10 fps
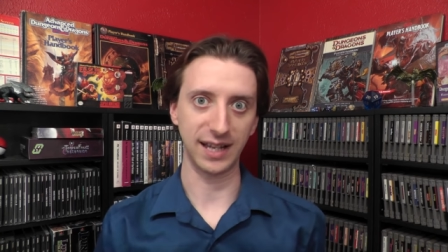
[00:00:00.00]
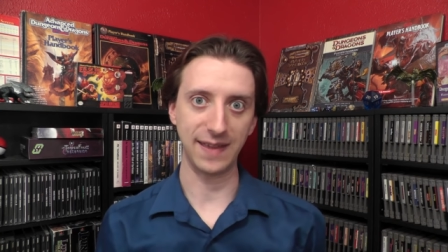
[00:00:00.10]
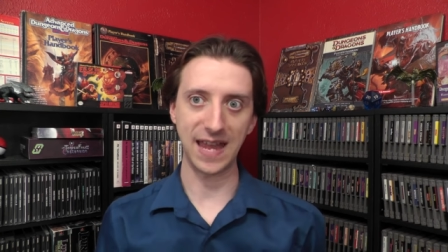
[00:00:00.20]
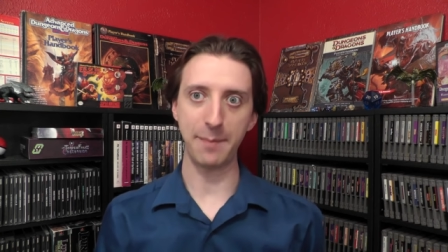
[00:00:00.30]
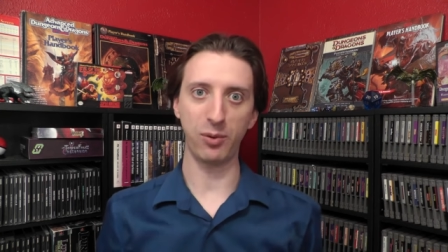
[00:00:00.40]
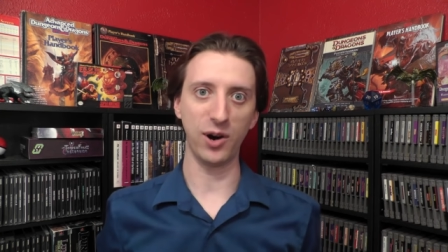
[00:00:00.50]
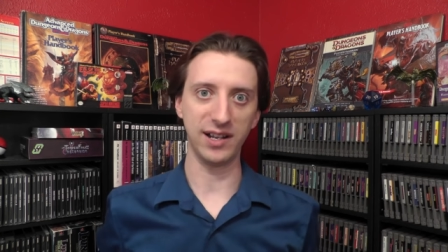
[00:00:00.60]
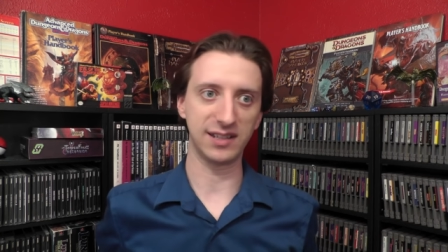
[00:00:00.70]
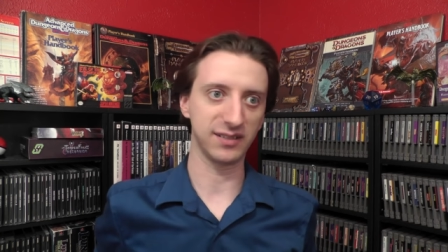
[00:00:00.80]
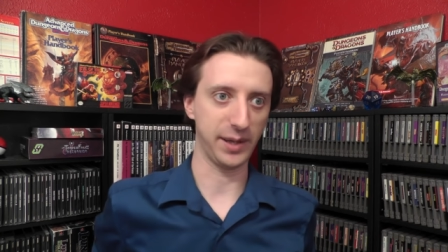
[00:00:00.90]
At that point,
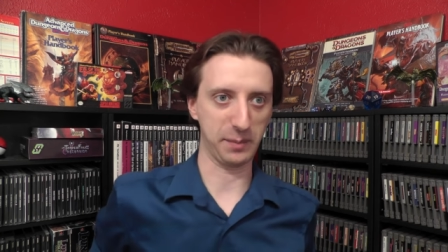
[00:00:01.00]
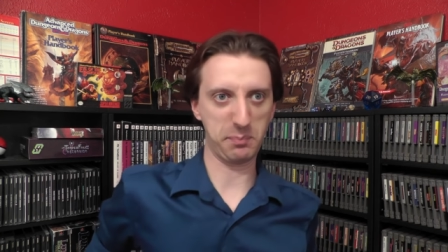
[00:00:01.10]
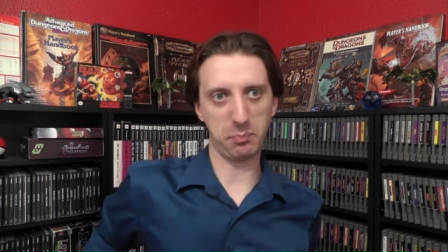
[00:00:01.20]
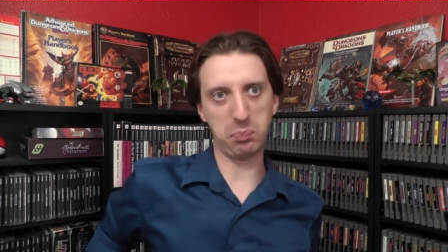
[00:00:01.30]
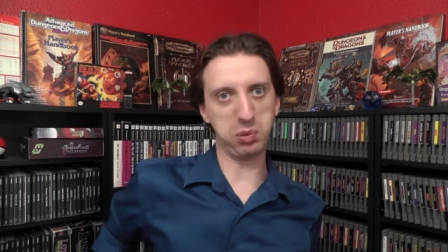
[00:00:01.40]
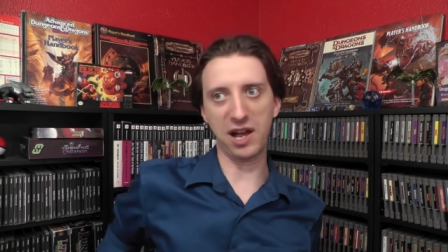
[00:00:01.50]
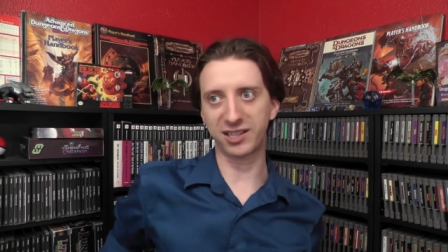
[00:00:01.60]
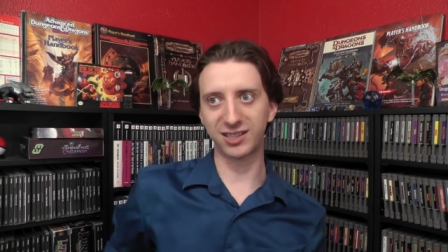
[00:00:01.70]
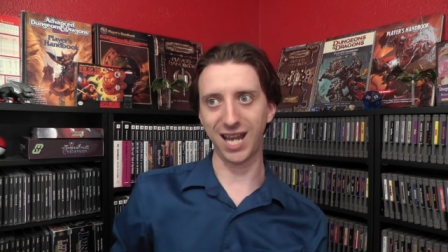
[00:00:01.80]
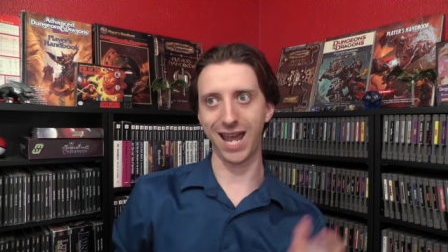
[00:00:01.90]
it's like
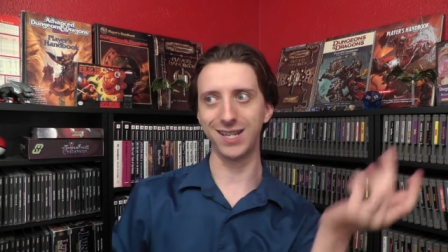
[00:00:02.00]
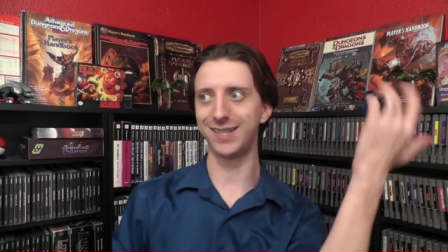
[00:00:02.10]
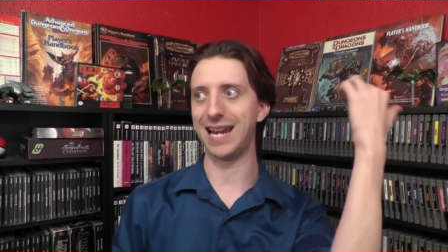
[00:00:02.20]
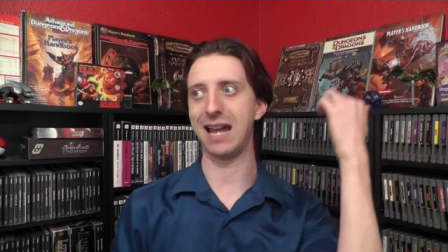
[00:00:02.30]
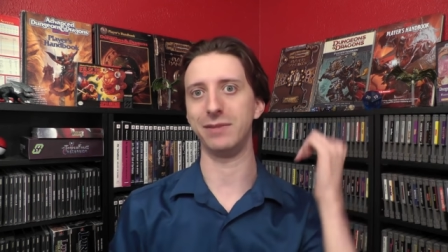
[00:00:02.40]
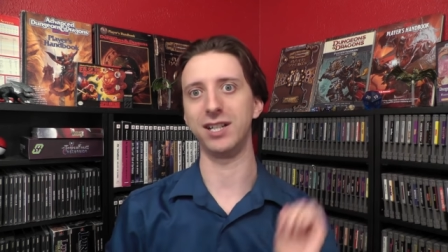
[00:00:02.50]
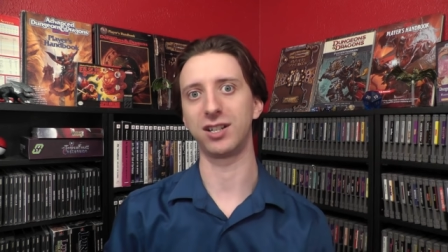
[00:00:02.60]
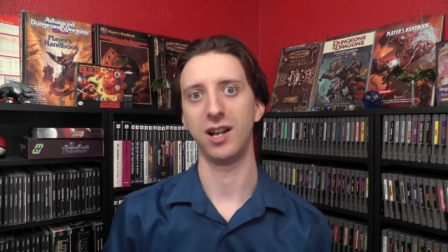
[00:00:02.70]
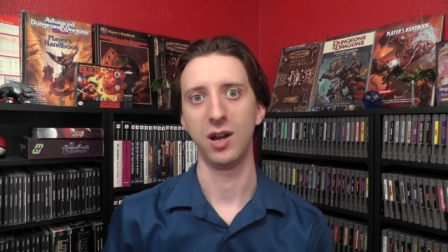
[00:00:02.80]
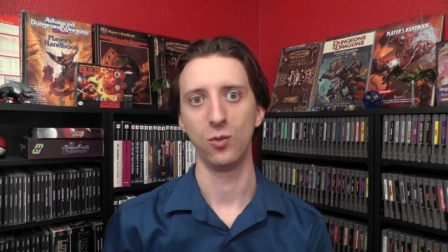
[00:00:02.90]
plus 10
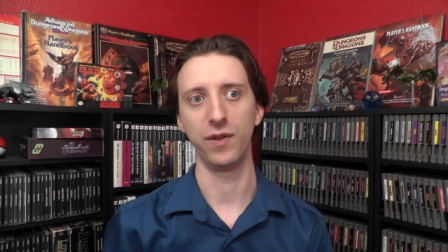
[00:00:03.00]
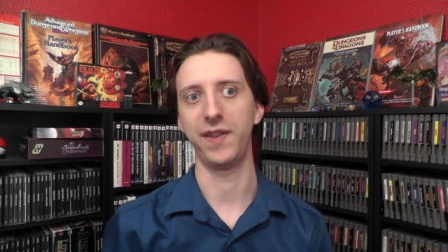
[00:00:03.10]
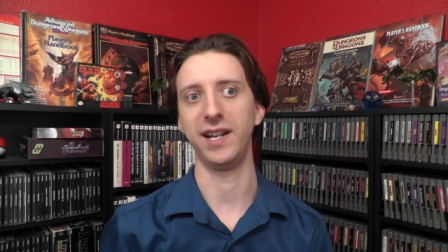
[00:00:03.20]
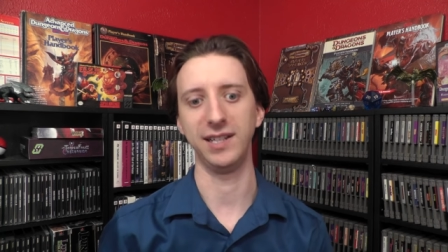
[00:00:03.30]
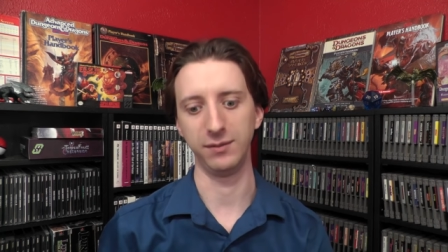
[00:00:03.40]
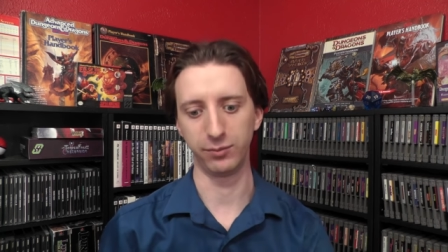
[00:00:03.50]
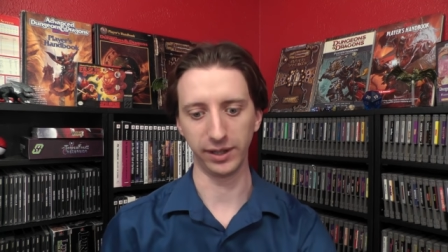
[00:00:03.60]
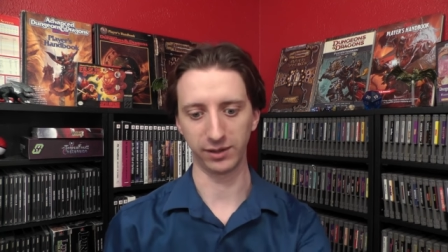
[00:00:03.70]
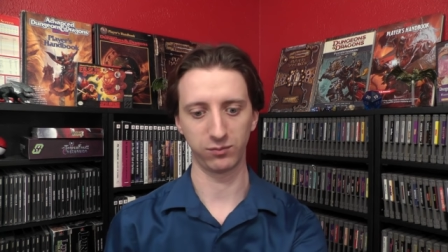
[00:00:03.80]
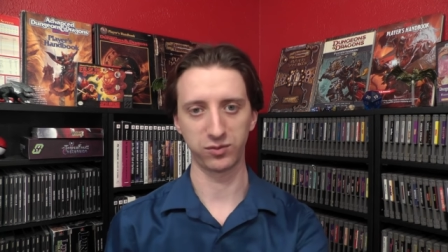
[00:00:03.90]
damage with any
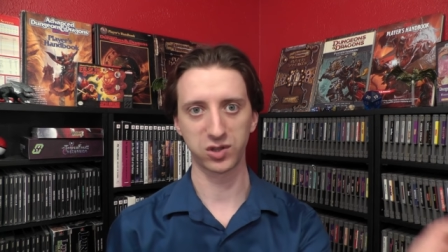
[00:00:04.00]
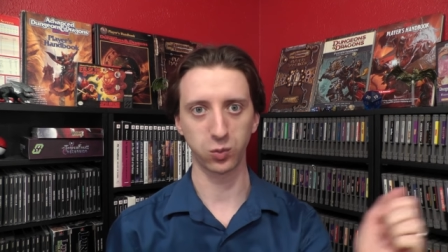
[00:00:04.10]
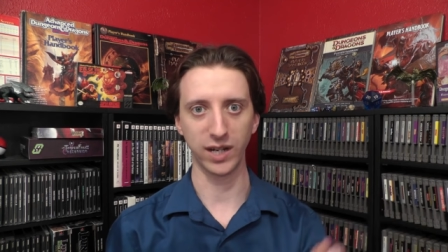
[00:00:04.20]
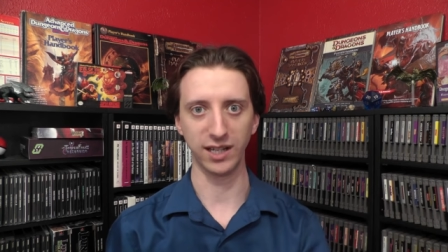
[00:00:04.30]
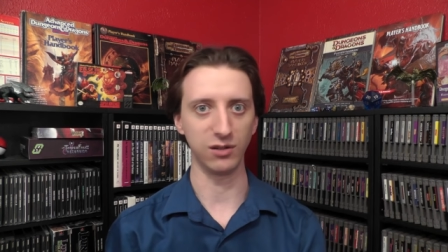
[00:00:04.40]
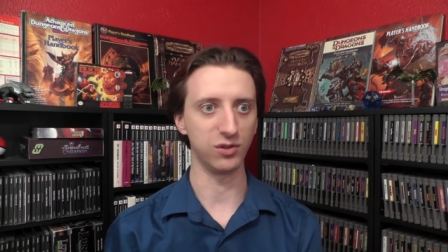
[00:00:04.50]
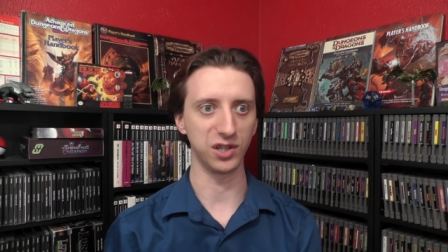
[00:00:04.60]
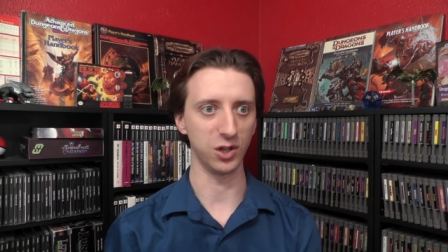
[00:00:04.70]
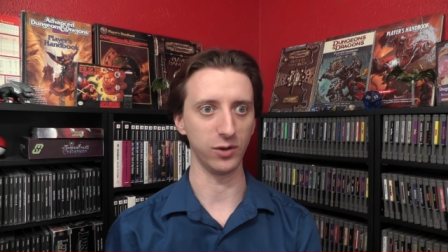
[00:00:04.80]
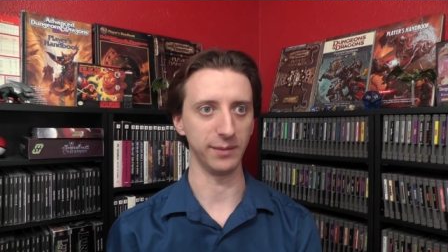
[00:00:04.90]
like swing you do,